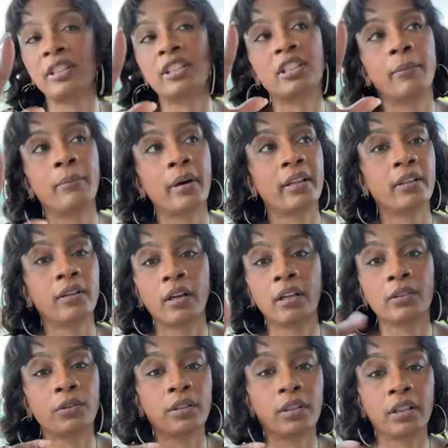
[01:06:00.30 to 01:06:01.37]
it's your mother
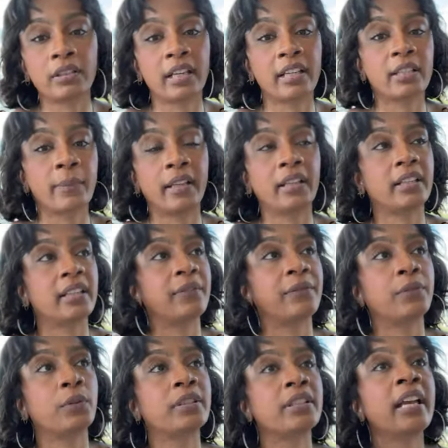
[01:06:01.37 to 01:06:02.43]
under a Jezebelic
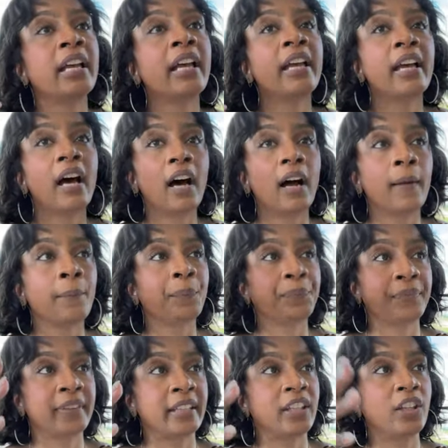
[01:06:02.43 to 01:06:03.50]
influence
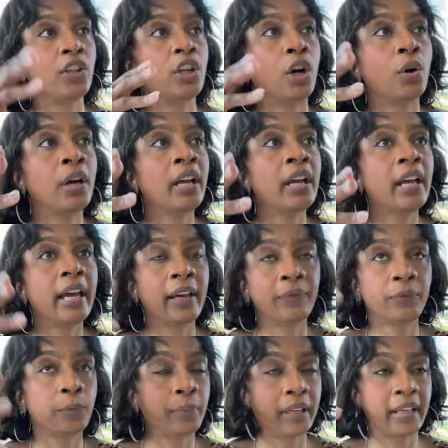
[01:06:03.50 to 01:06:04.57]
um, you know,
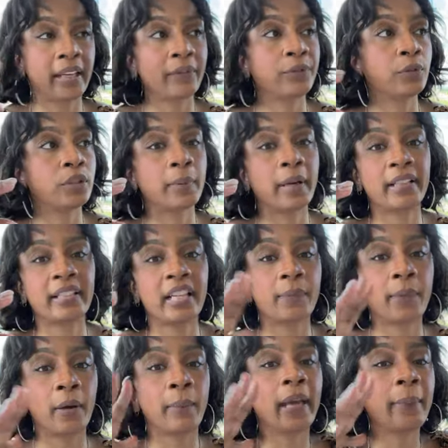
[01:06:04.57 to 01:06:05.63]
influ- being influenced by
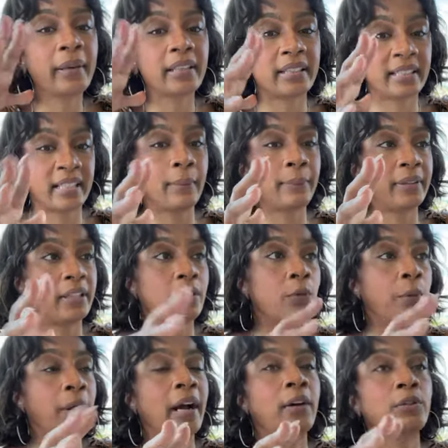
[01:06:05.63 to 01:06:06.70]
Jezebel. Maybe it's something
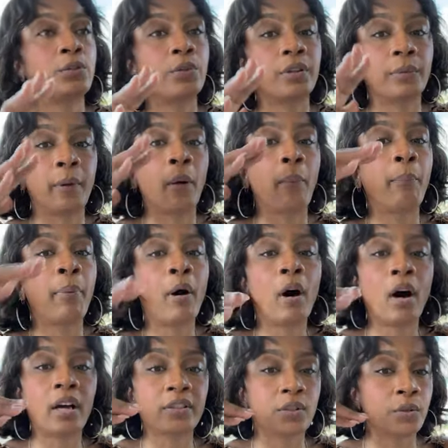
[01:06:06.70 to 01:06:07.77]
around you or a
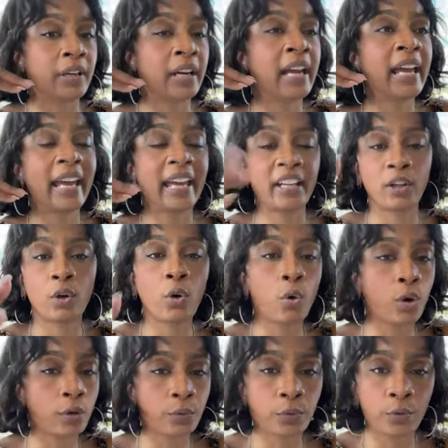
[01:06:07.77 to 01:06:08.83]
boss or in the
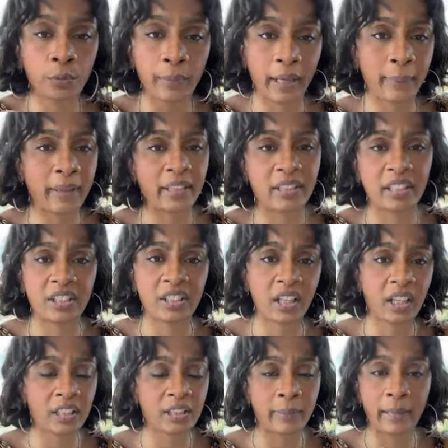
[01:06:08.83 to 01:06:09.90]
courtroom. Maybe it's a
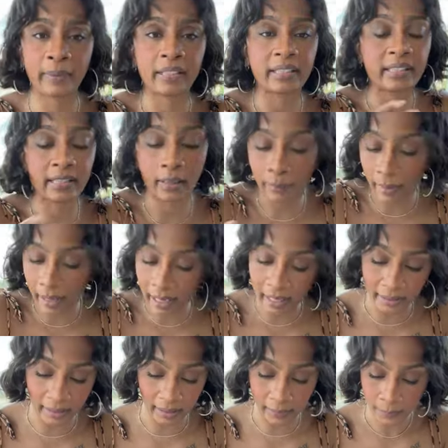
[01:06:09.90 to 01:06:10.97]
judge. Maybe it's
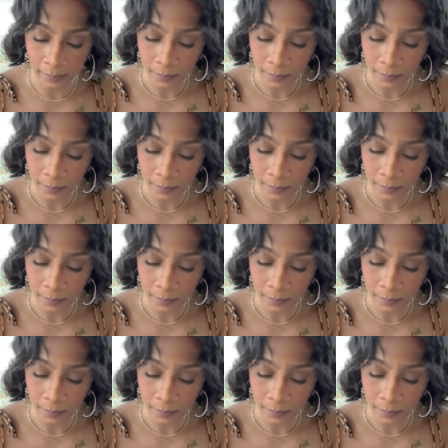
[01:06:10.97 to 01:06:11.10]
somebody.